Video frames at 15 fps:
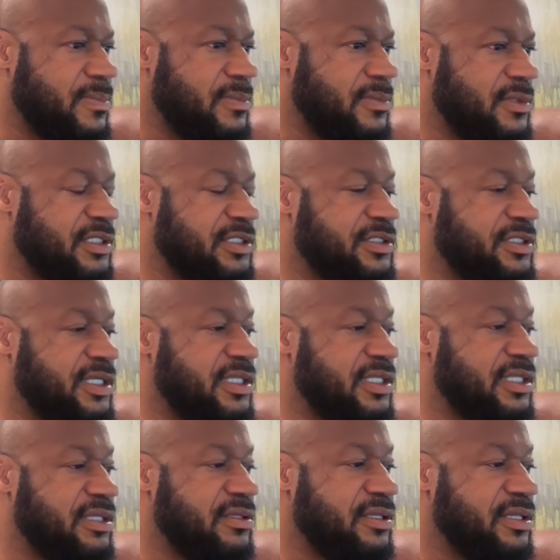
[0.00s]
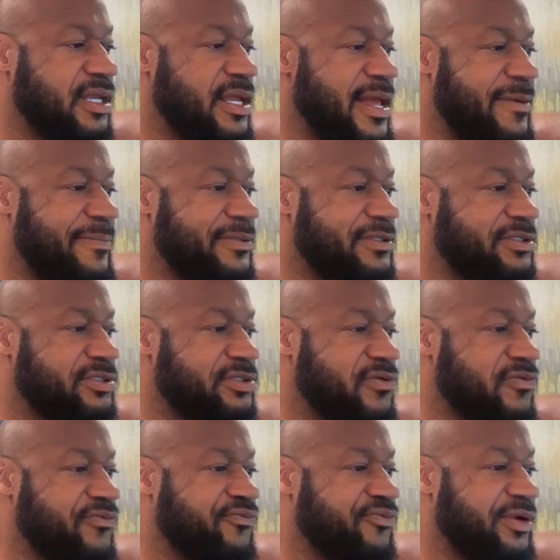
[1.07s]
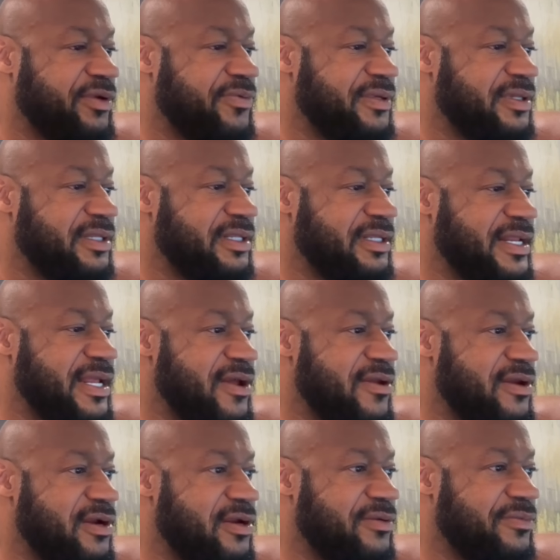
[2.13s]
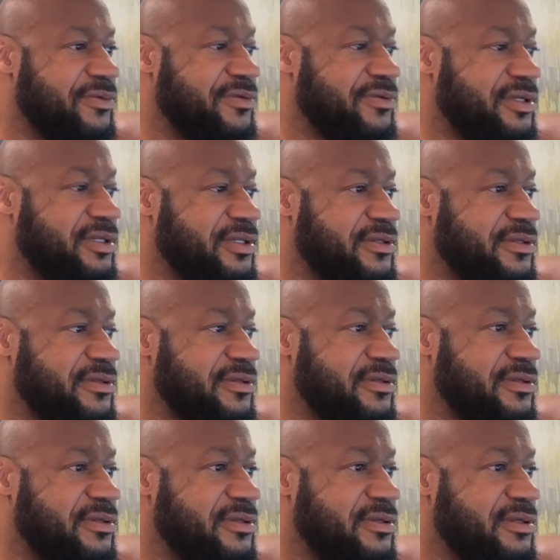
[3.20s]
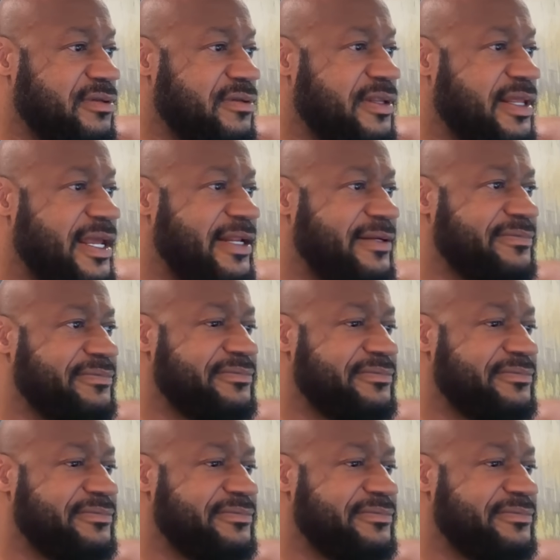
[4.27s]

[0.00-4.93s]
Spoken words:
This happens so frequently now in our communities that